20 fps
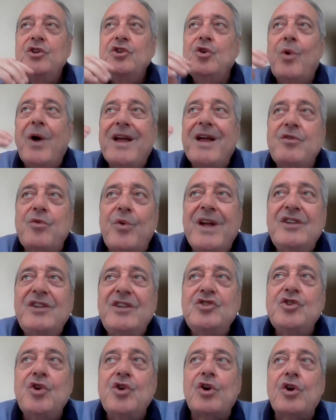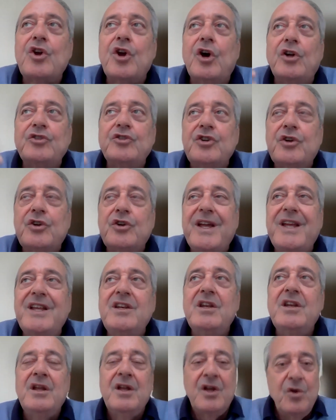You enrich your culture
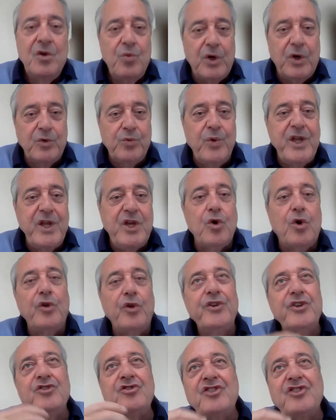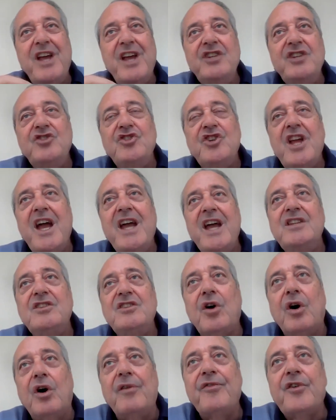in what we call the stage gate
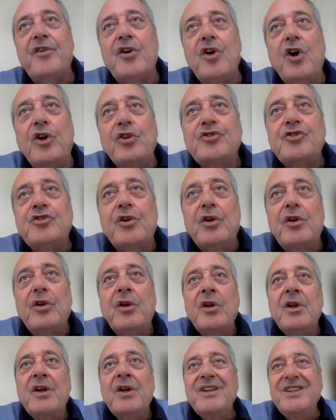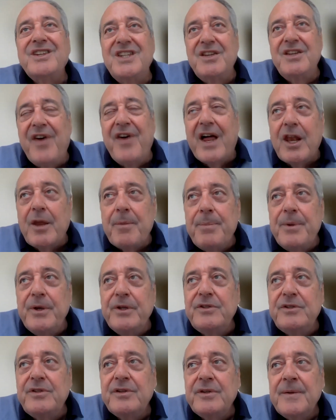of cultural
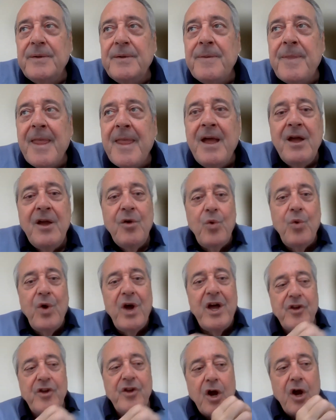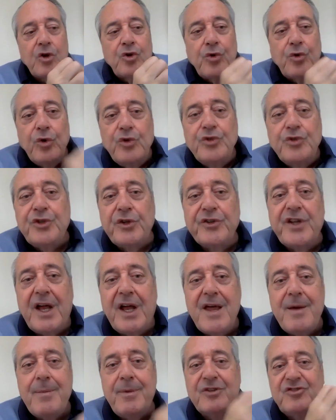development, where there are crucial
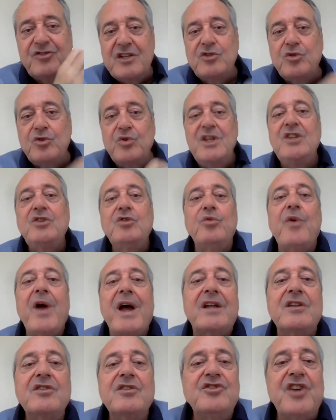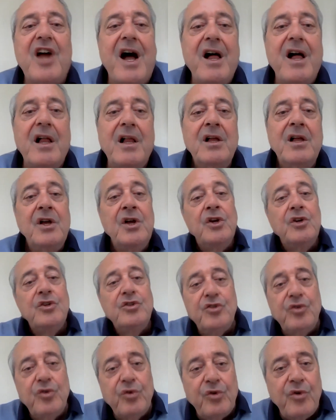dilemmas that you need to reconcile
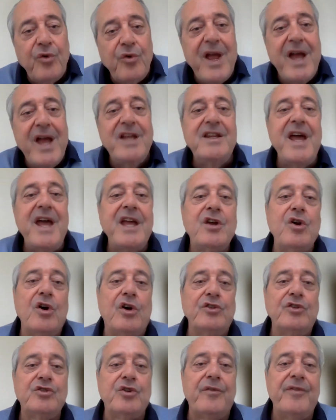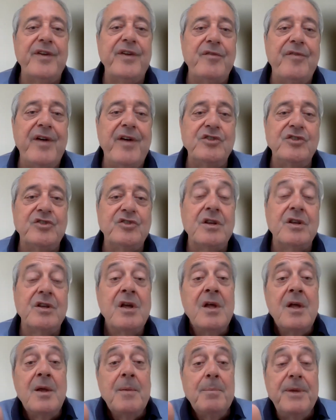to create a culture of innovation.
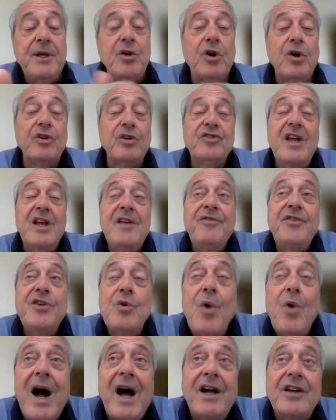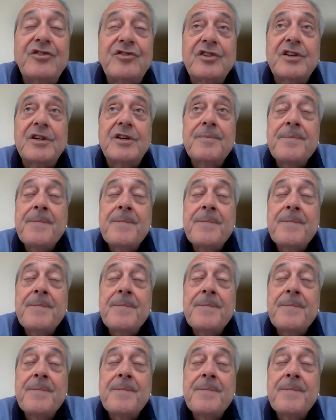Because if you ask